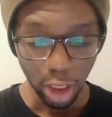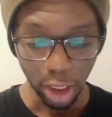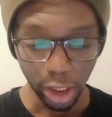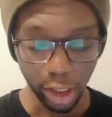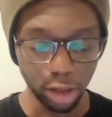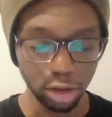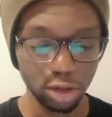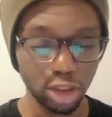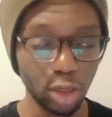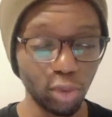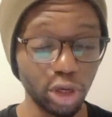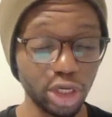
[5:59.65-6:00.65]
and they
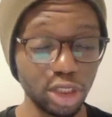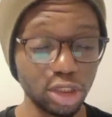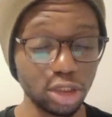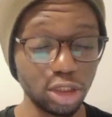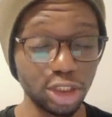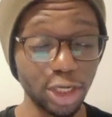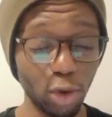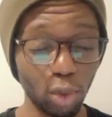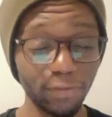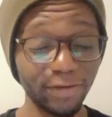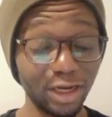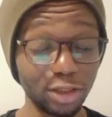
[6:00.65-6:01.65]
were easily dealt
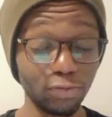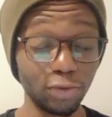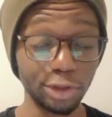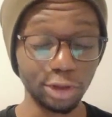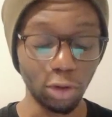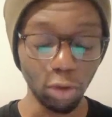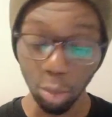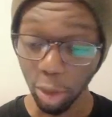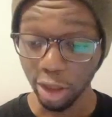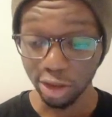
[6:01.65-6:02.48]
with as a result. But